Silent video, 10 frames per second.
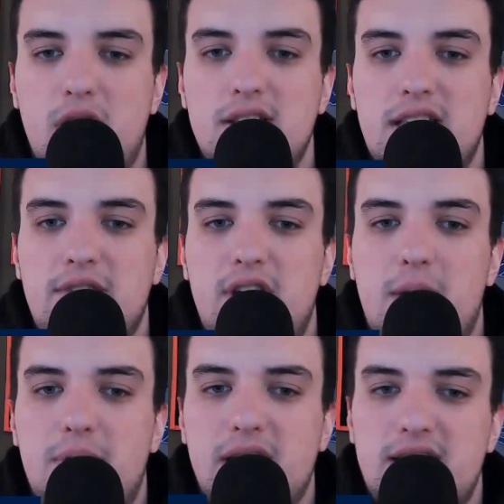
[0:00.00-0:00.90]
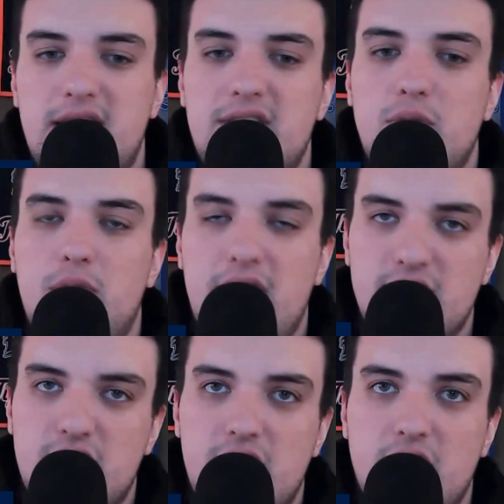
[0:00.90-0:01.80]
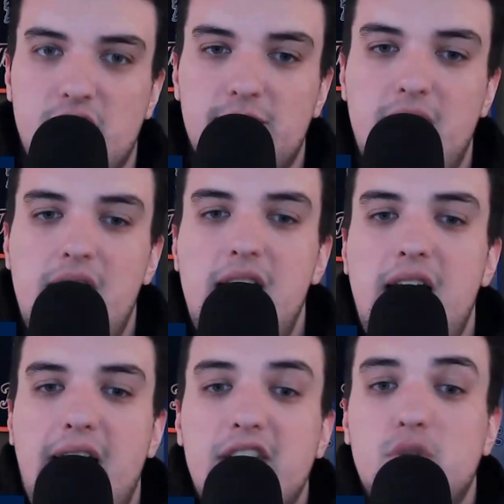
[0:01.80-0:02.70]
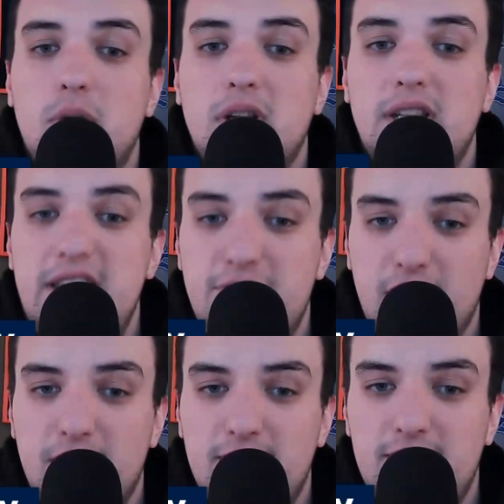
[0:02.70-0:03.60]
runs given up on the season were as a starter. As a reliever,